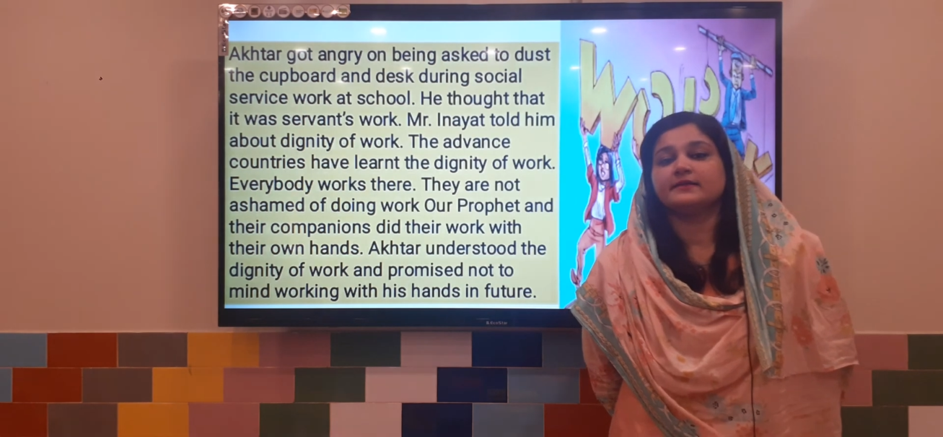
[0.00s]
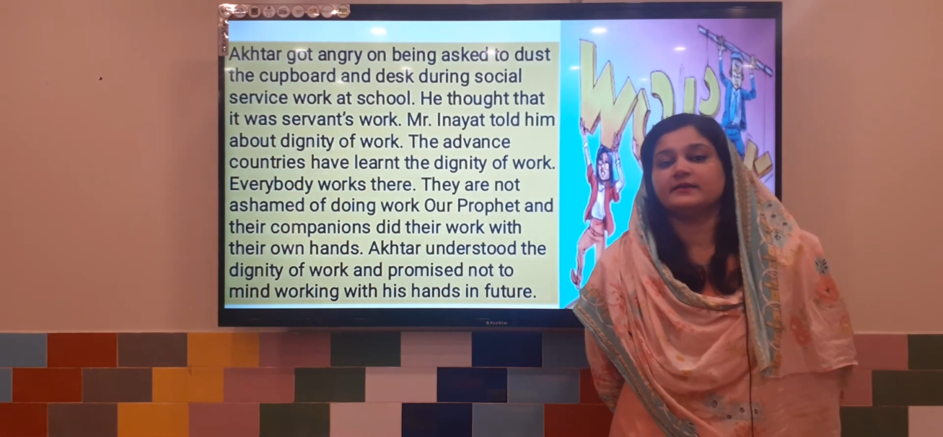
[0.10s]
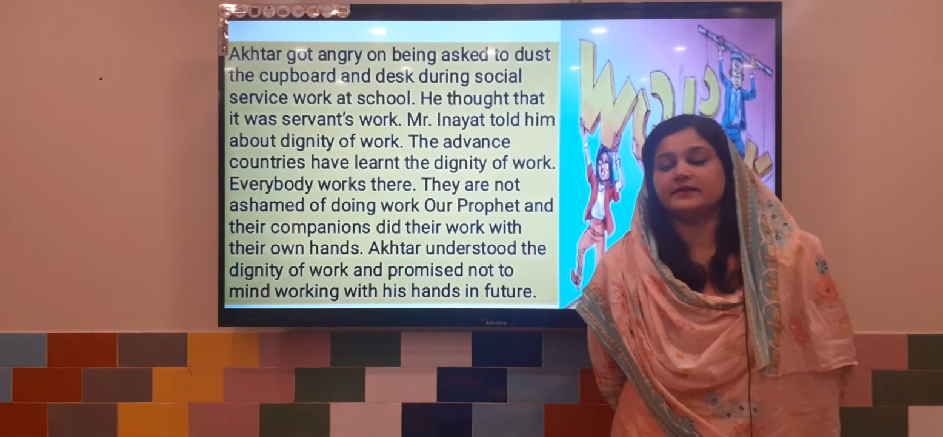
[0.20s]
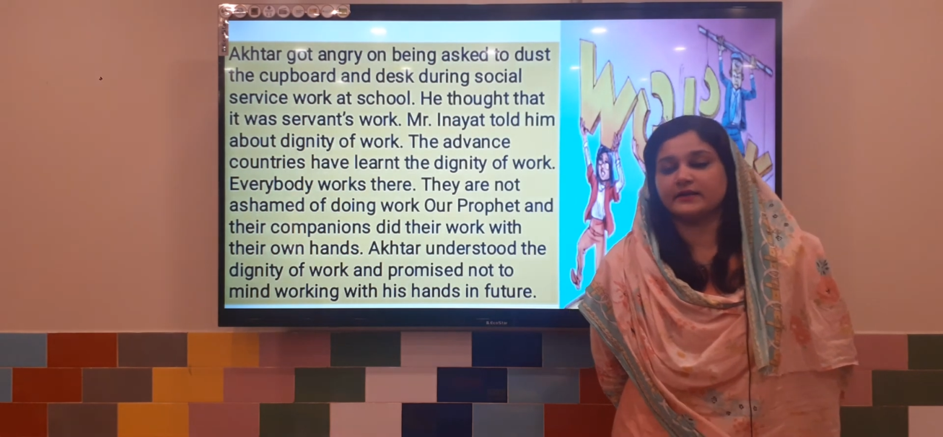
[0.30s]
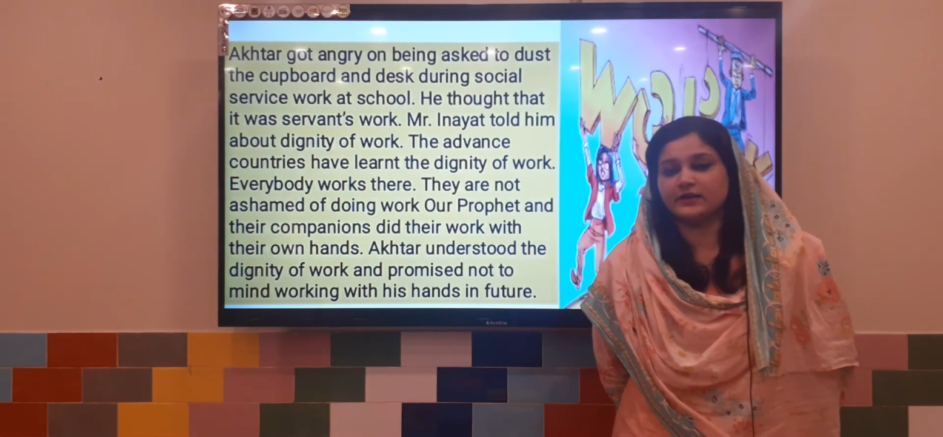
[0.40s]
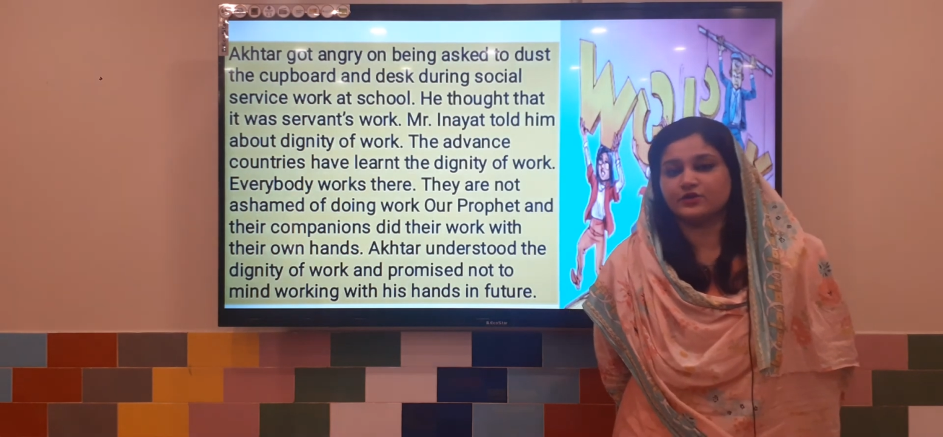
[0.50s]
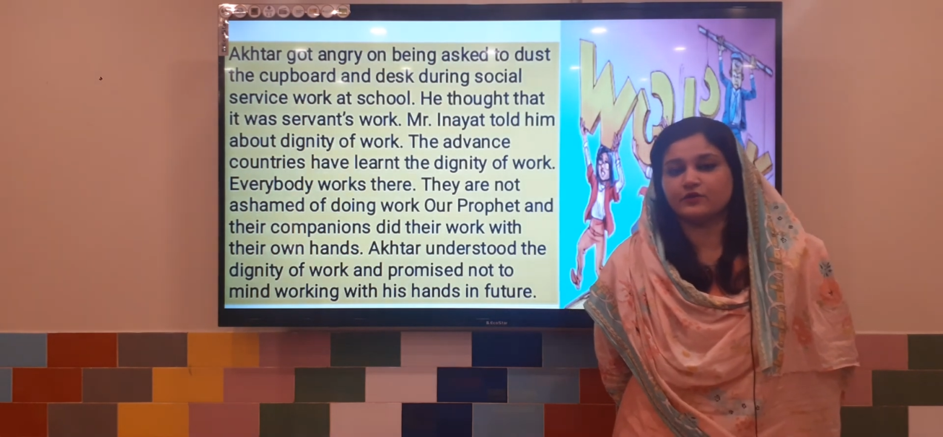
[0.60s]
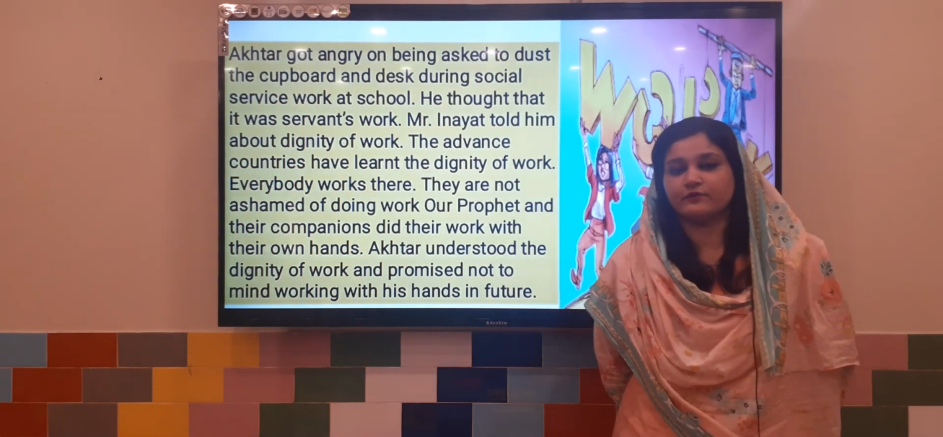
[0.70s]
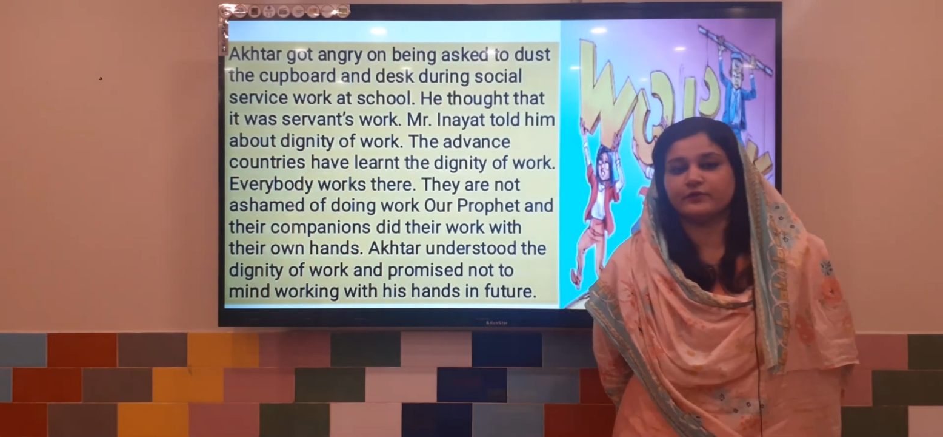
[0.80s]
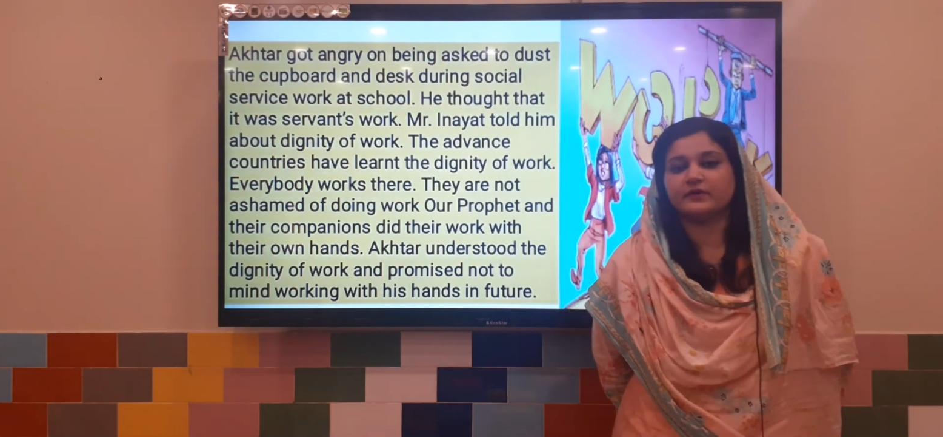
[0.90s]
The Dignity
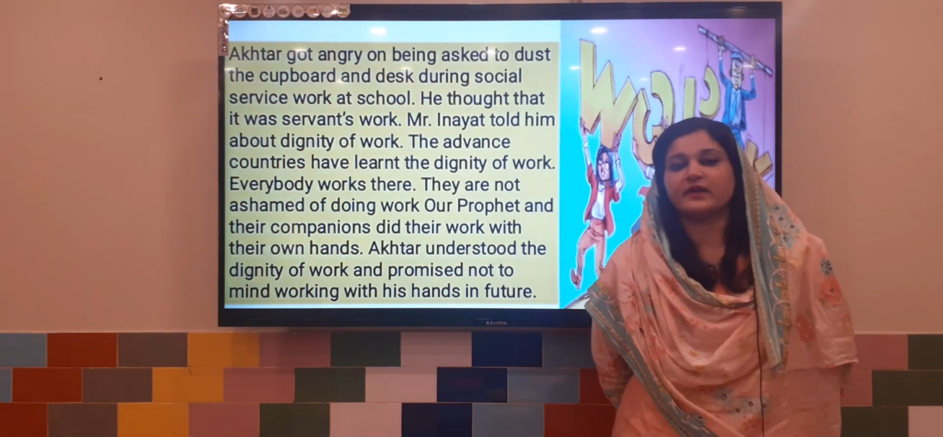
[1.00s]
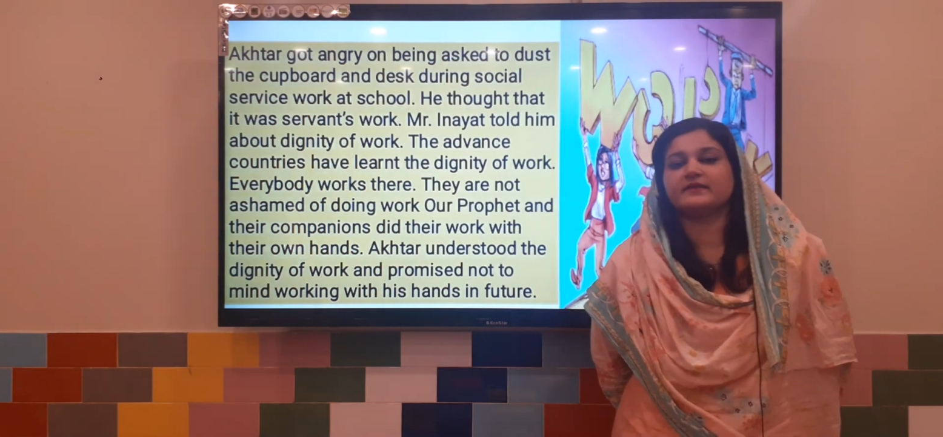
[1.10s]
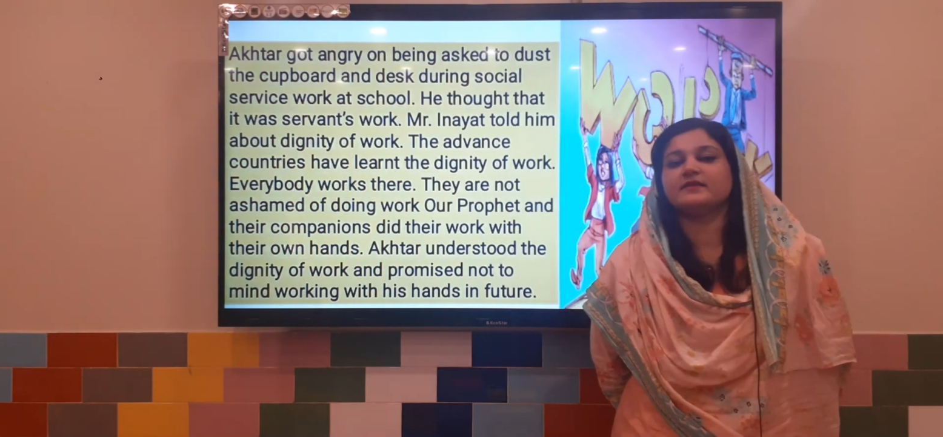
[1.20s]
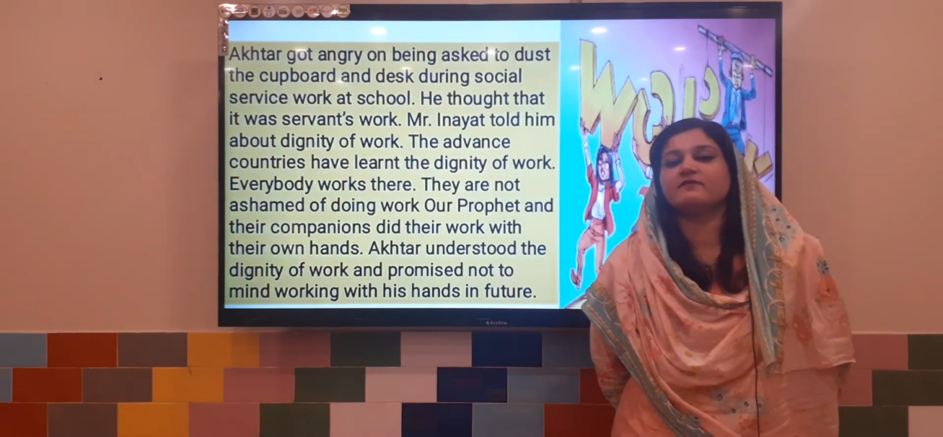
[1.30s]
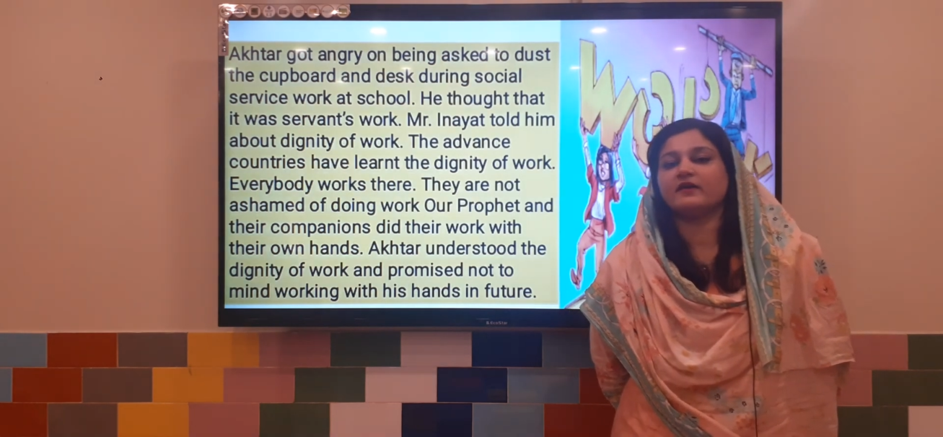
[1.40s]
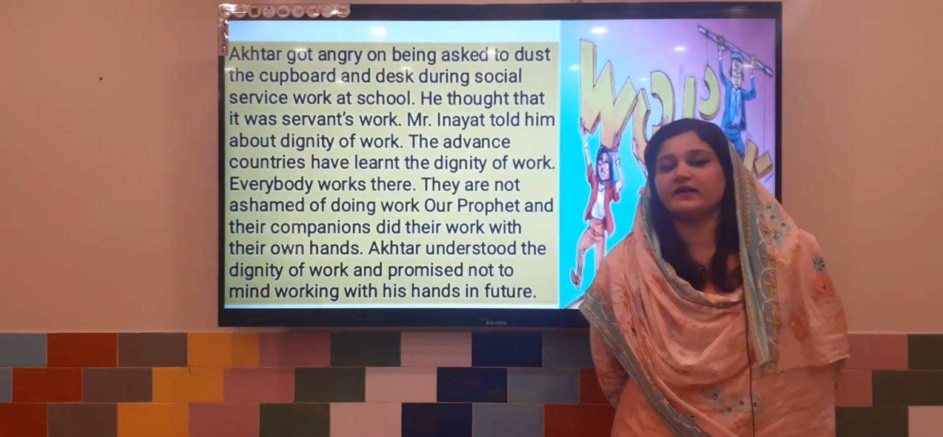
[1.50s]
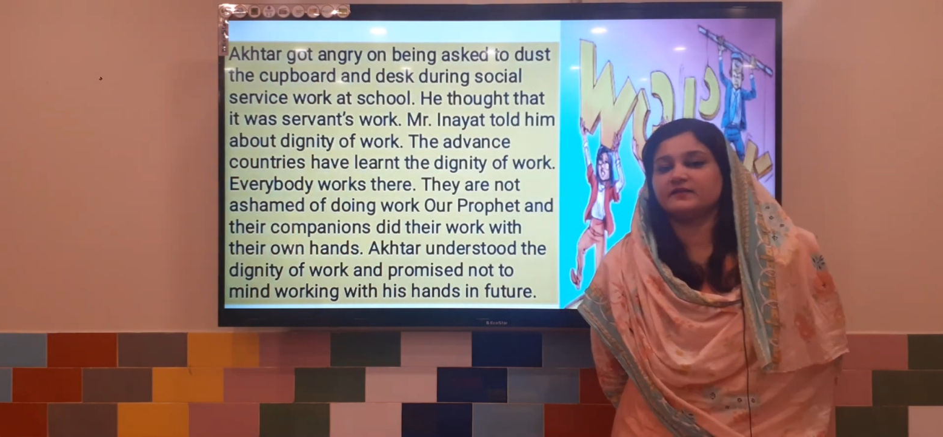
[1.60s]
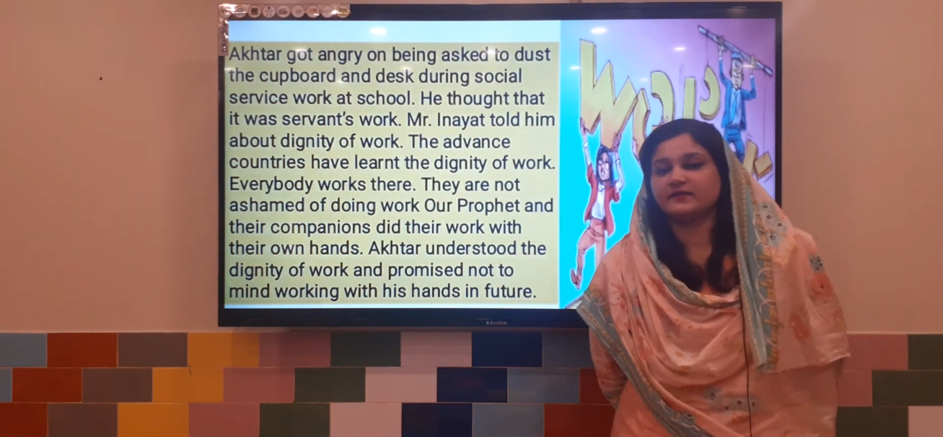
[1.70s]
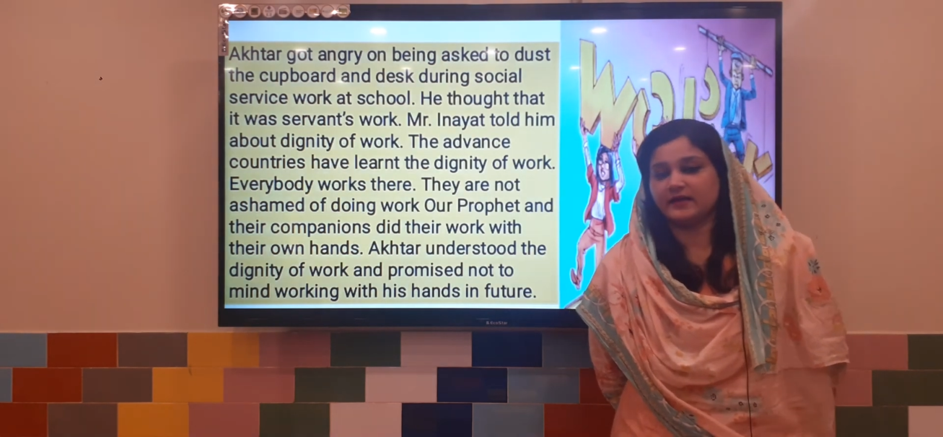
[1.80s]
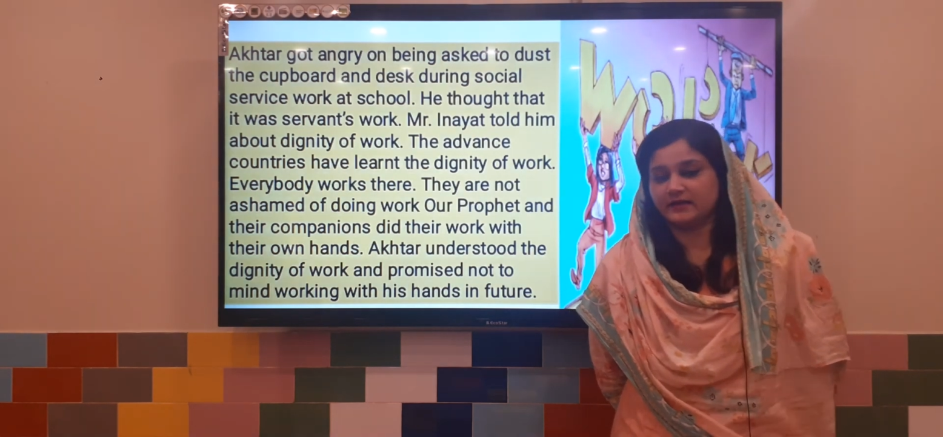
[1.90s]
of Work and The
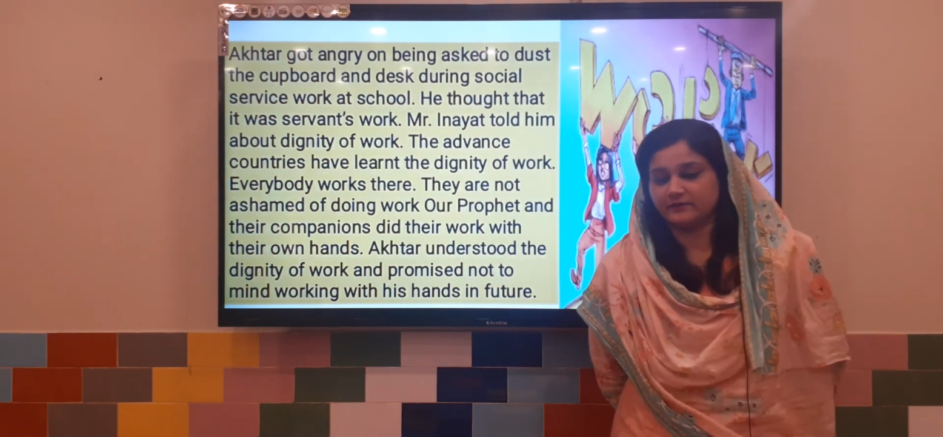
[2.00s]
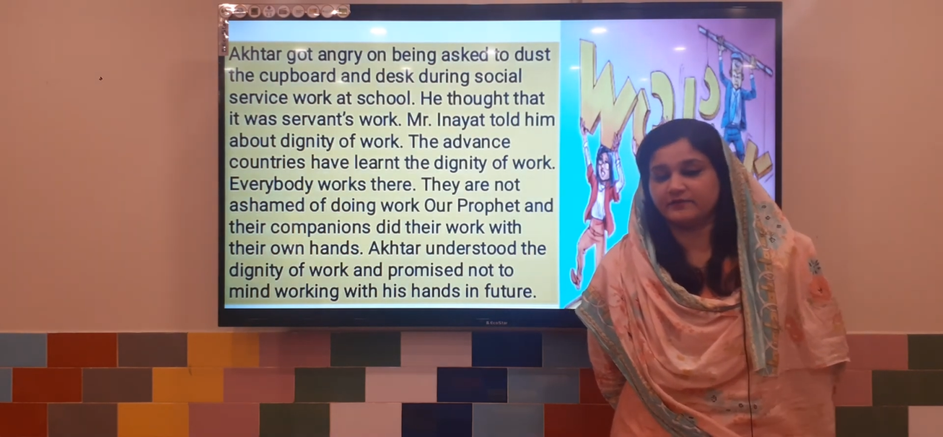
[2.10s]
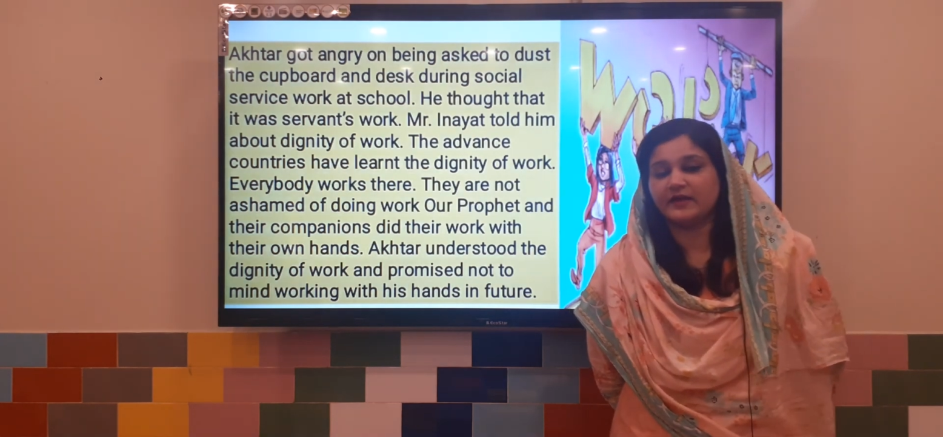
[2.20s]
Wise Caliph.